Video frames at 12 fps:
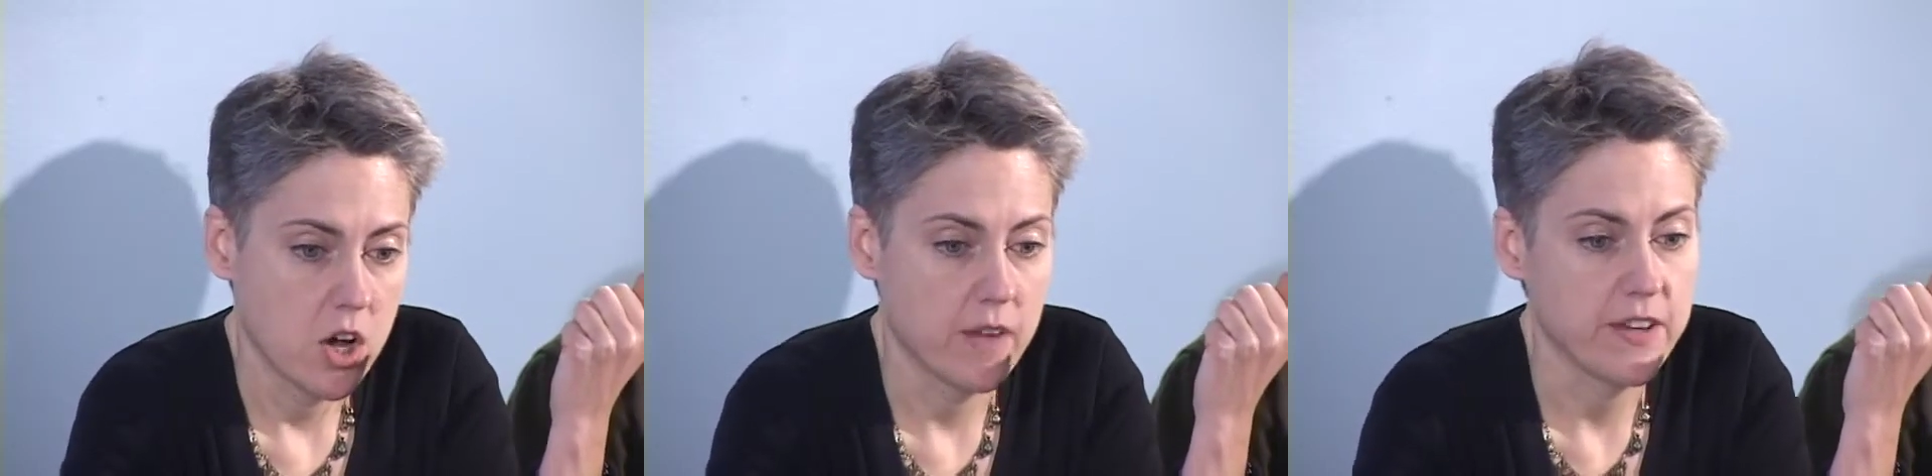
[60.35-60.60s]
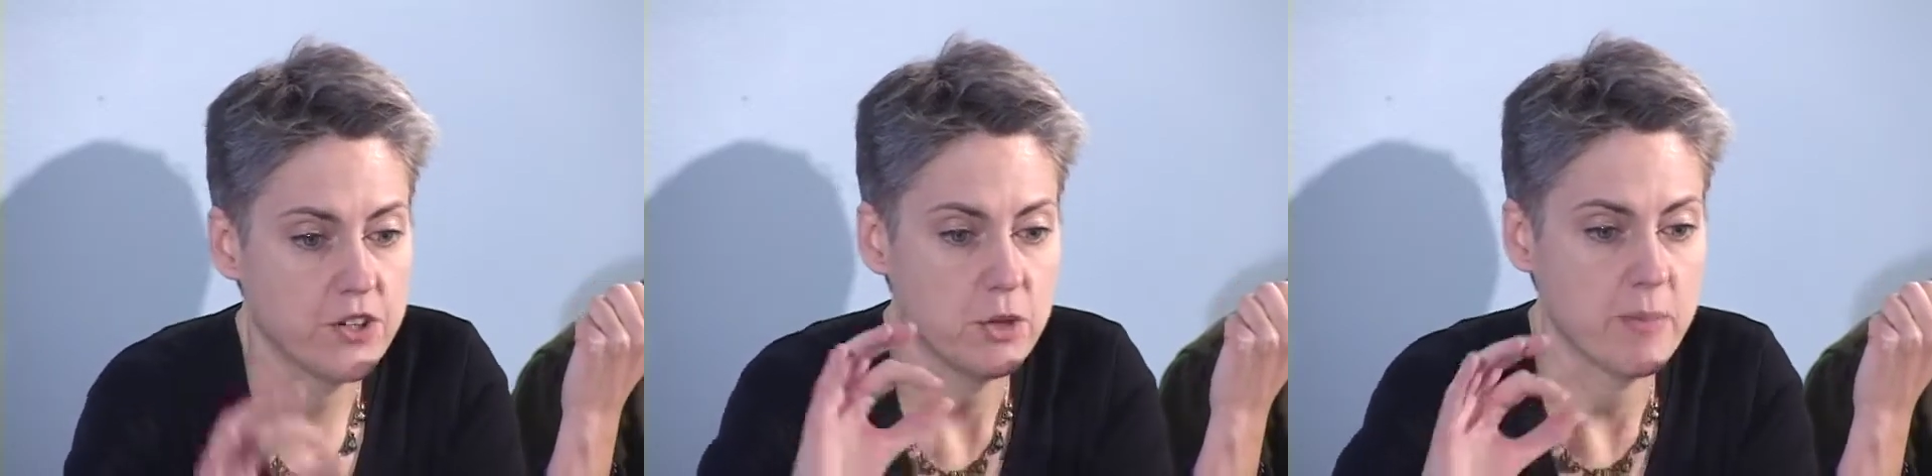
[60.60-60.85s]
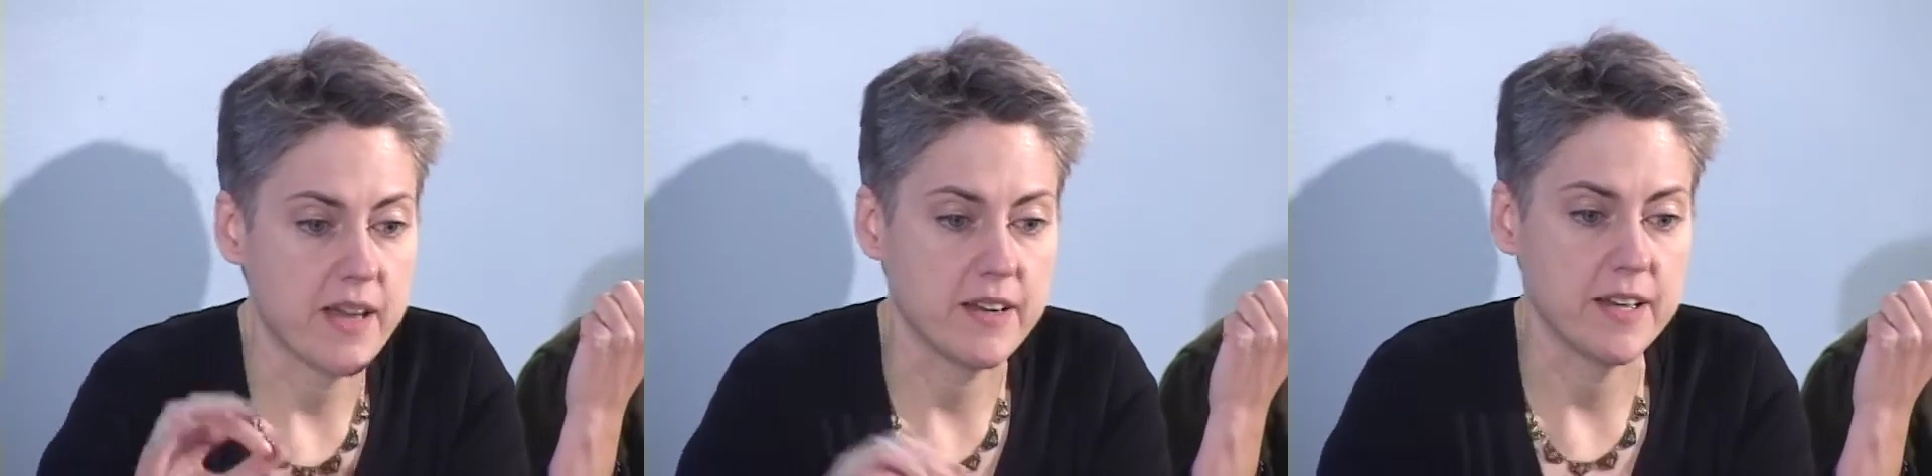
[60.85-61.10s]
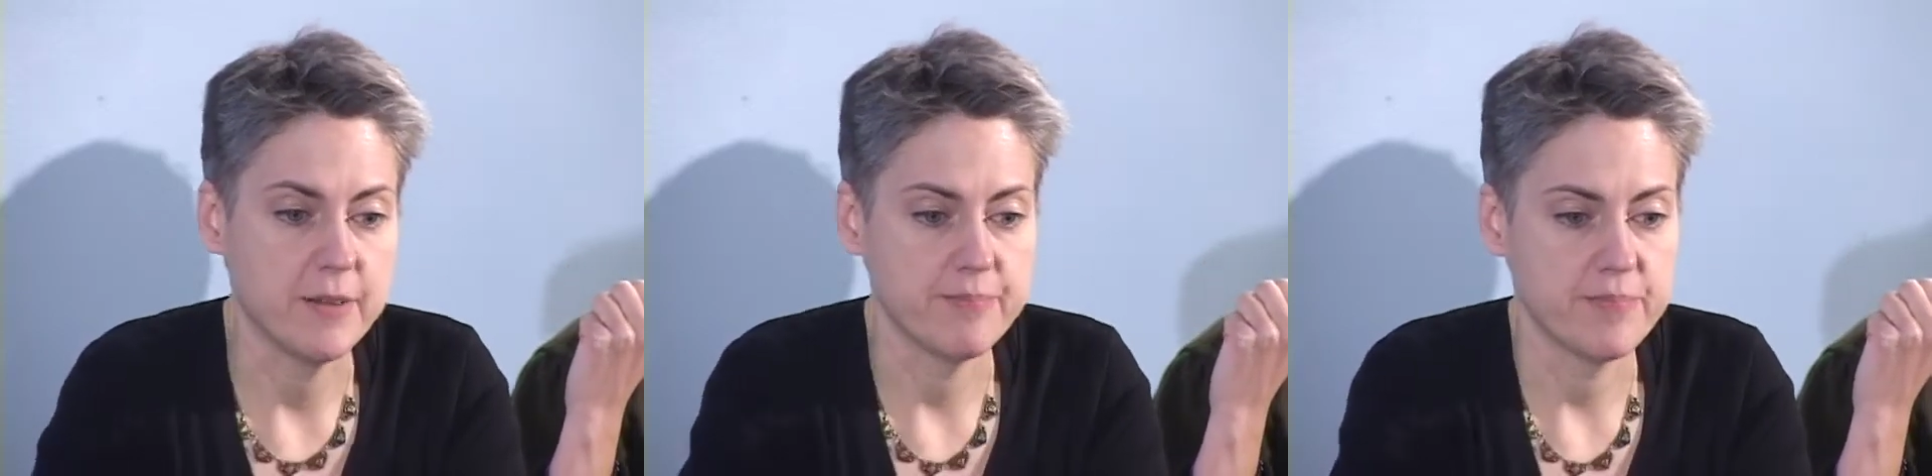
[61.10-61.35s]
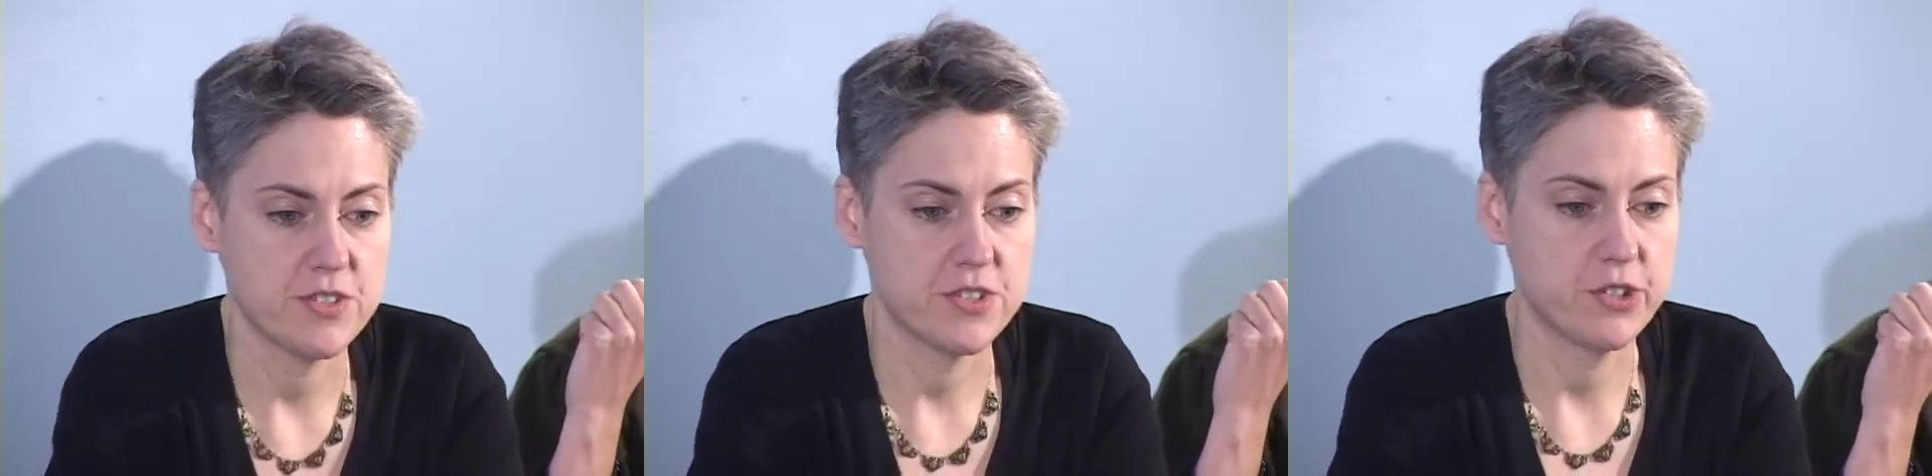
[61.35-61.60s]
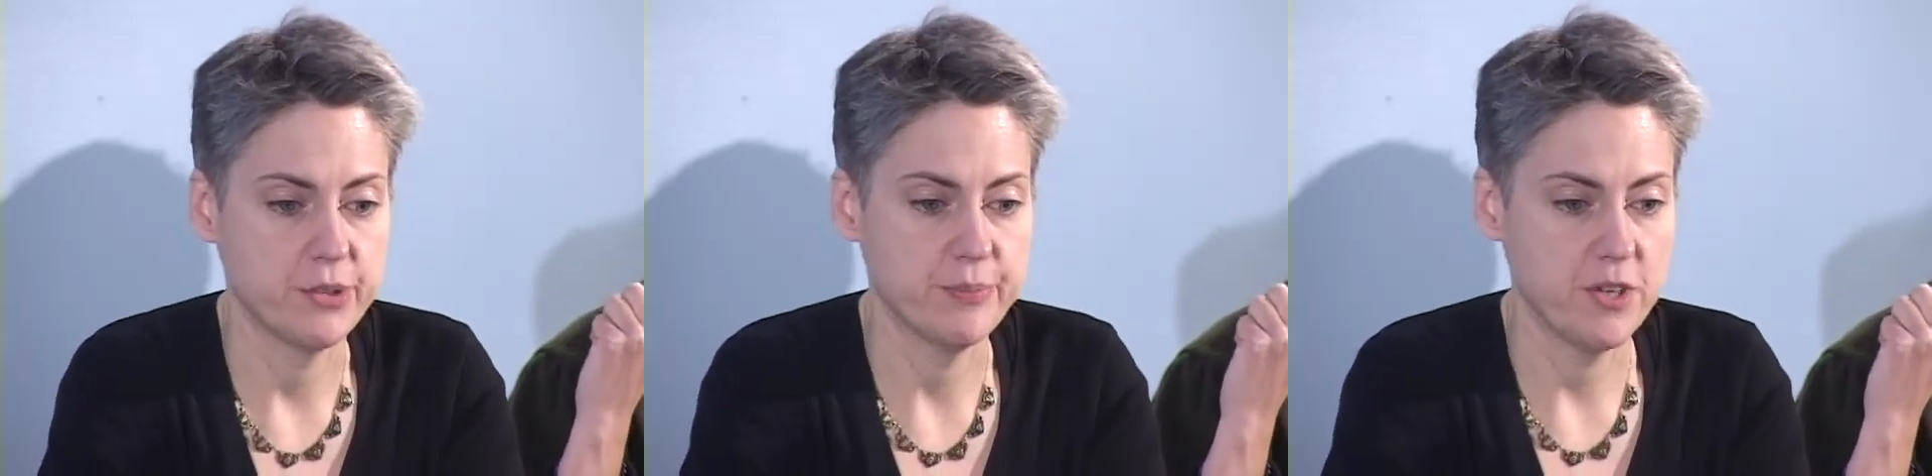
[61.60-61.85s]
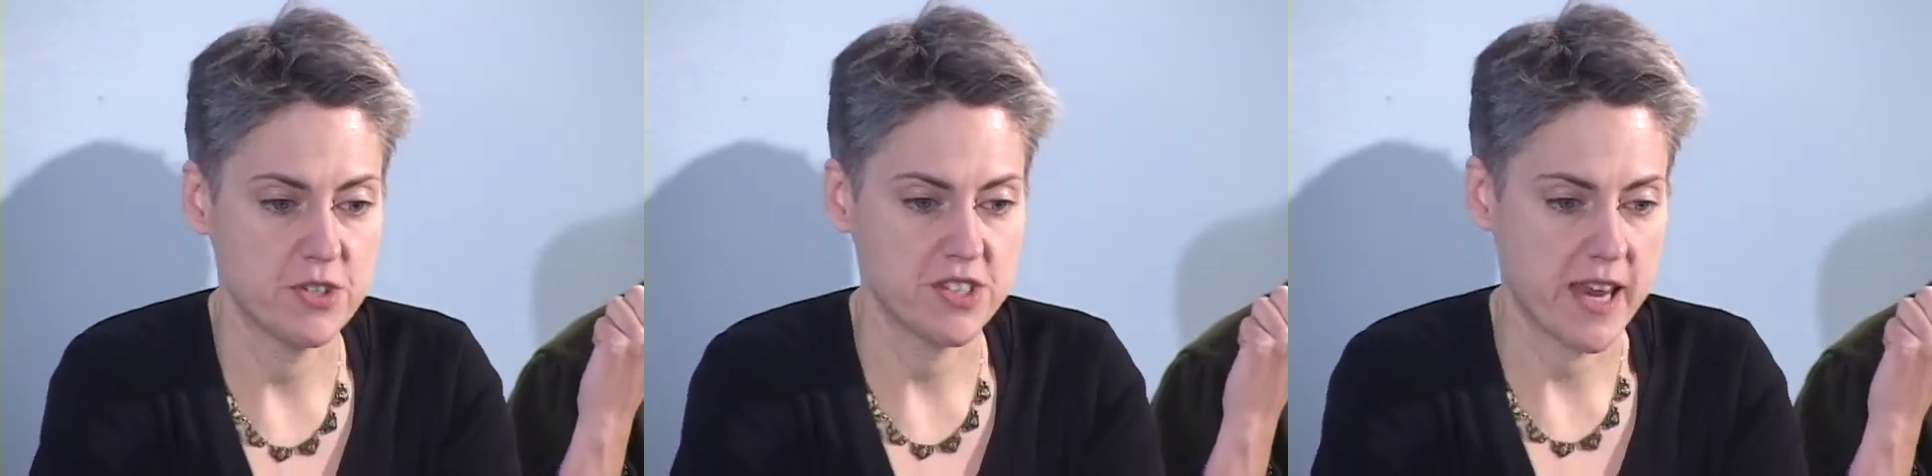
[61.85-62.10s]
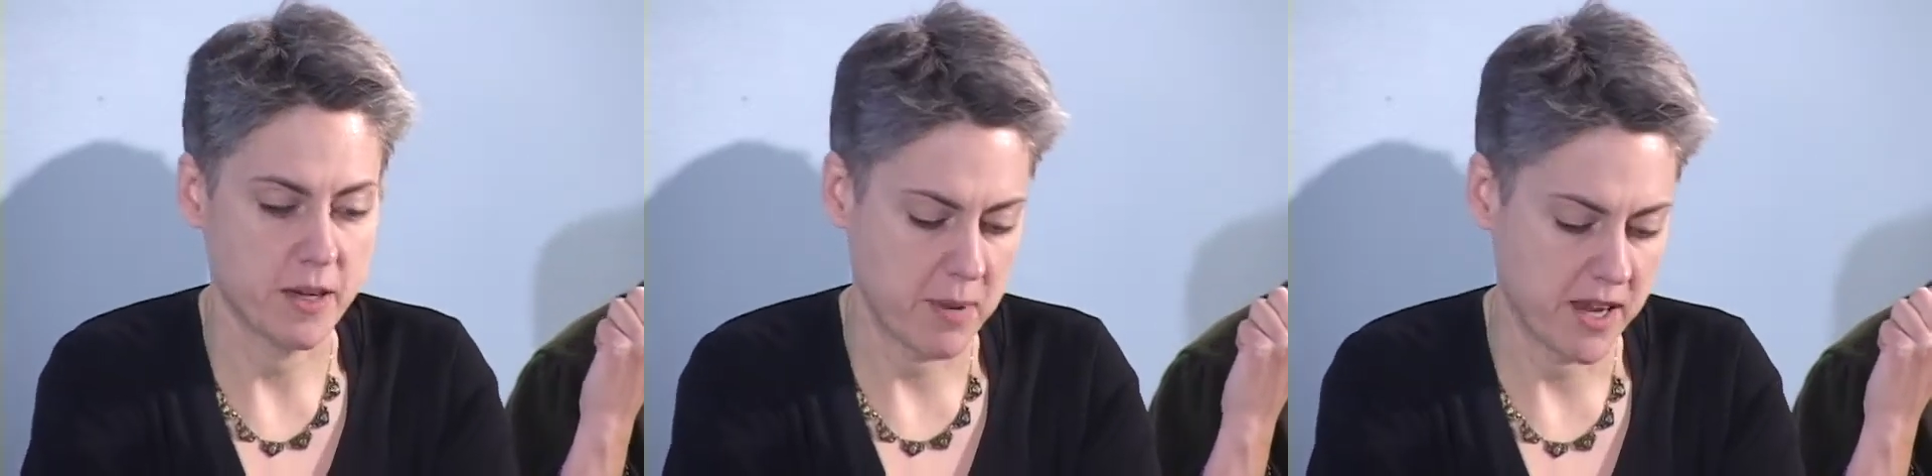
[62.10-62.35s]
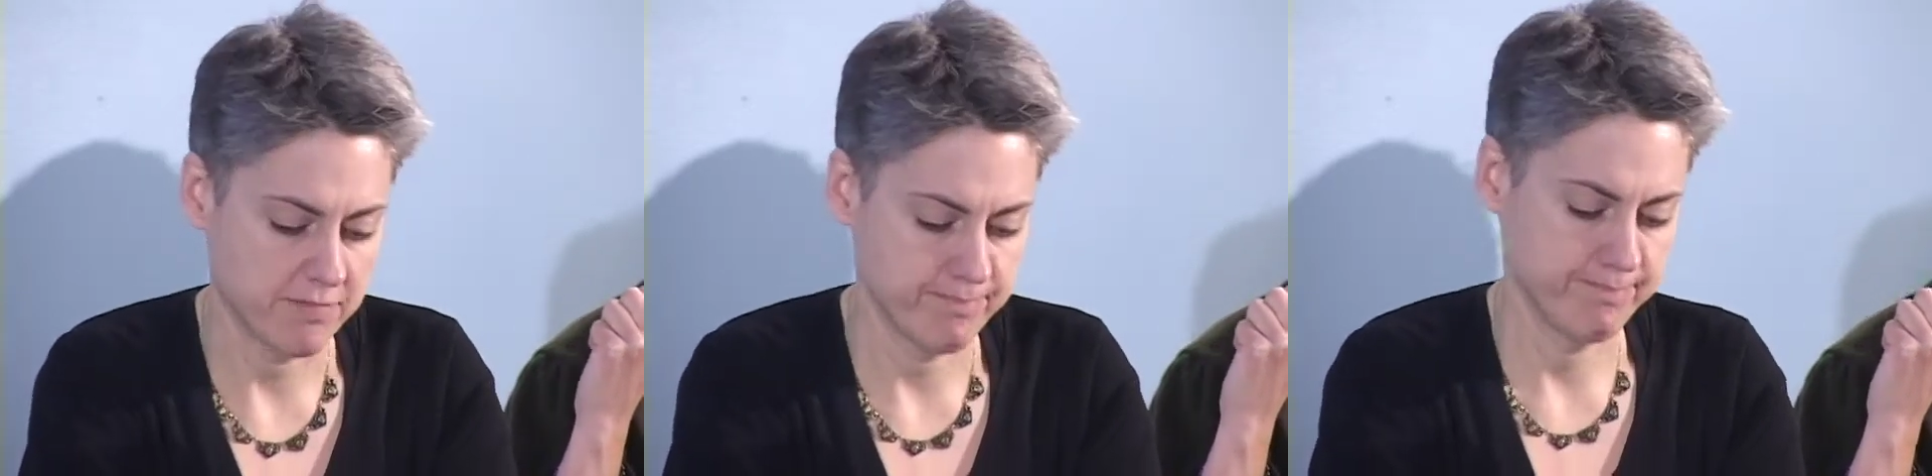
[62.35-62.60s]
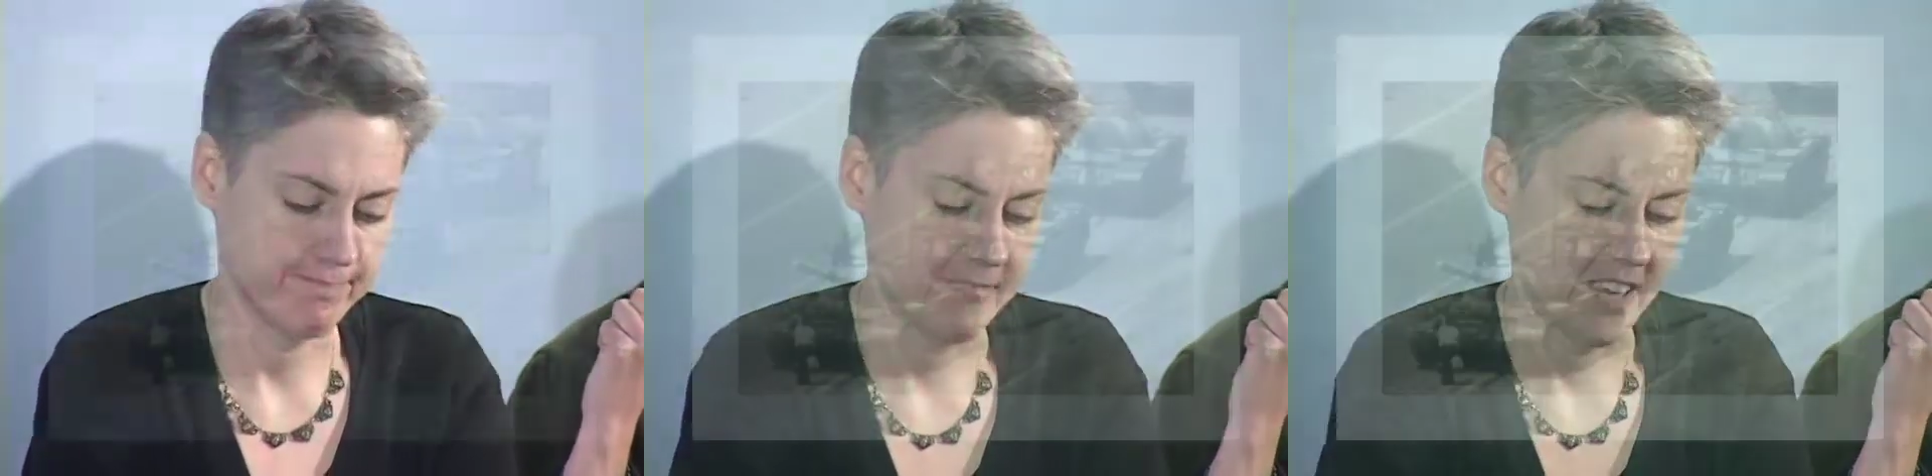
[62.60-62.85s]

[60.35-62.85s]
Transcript: on their humanity. So here's Tank Man.